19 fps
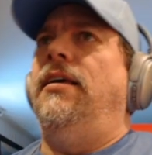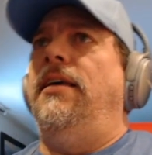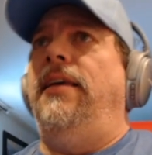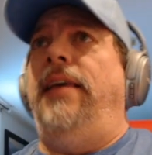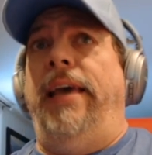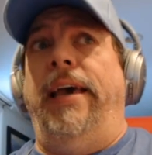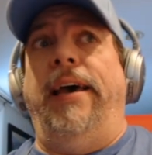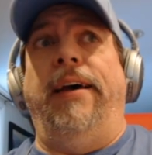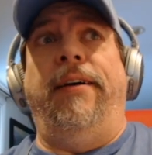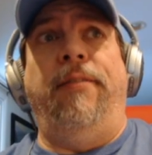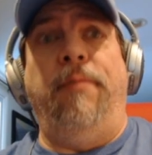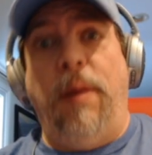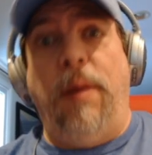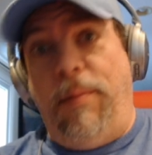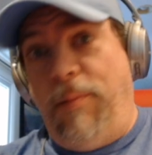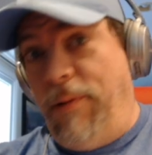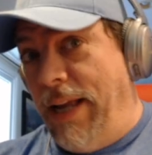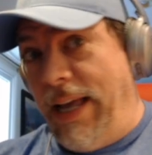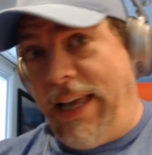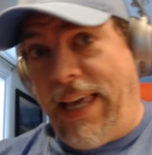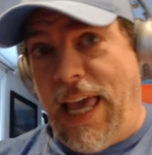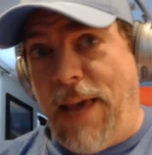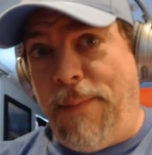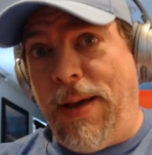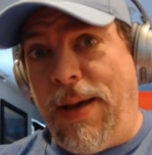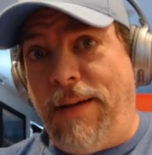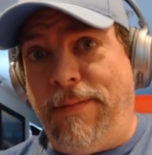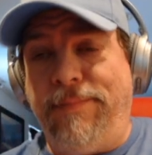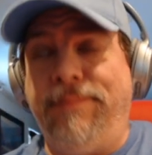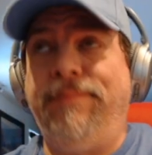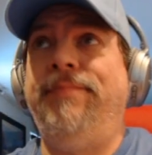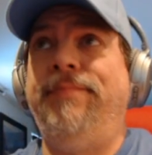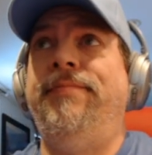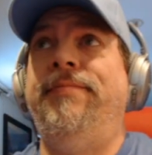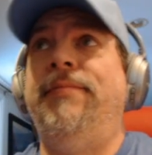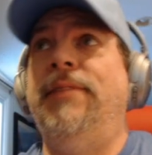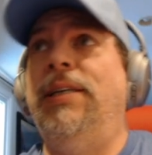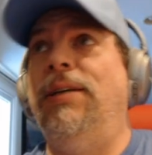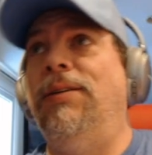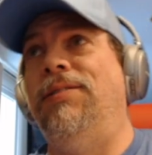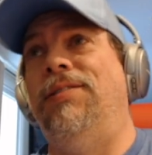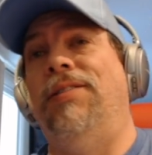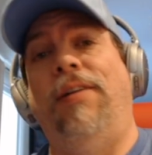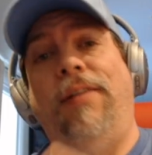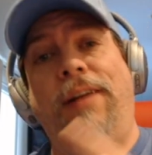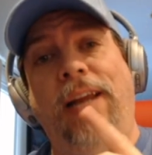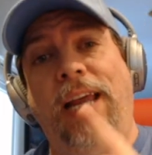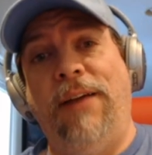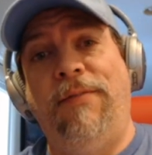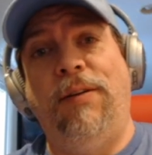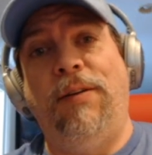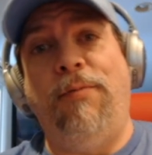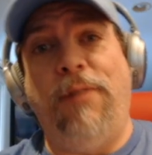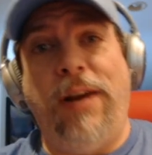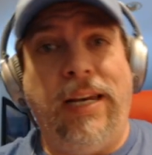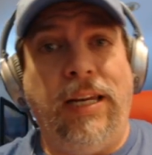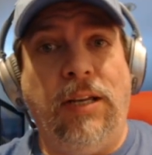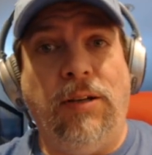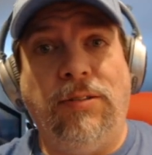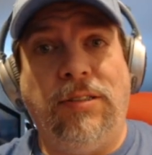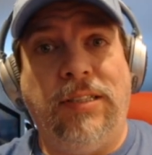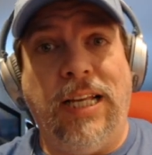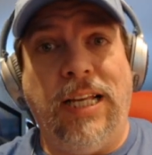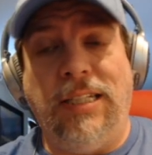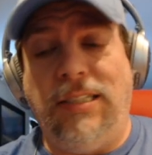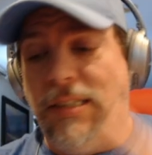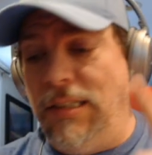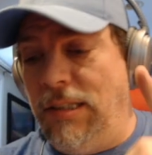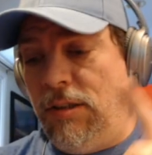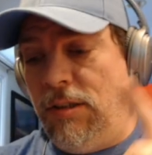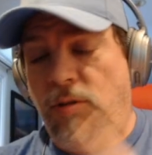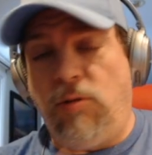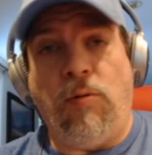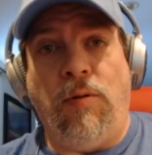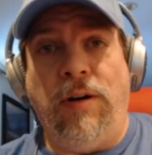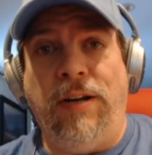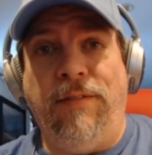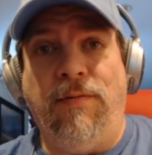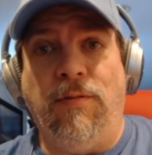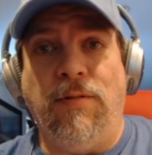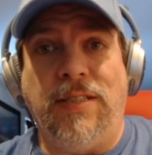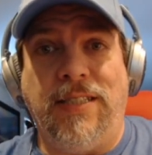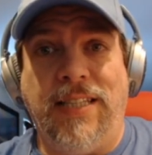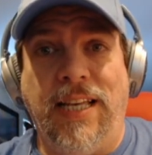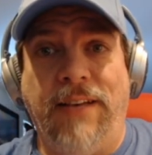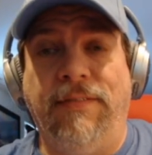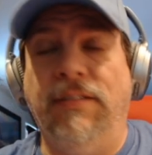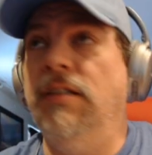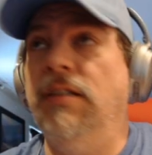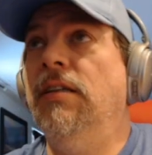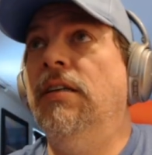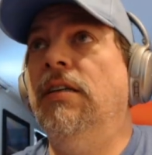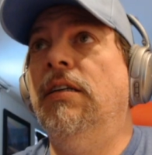Yeah, remember when that came out? It was on every radio station, 24/7.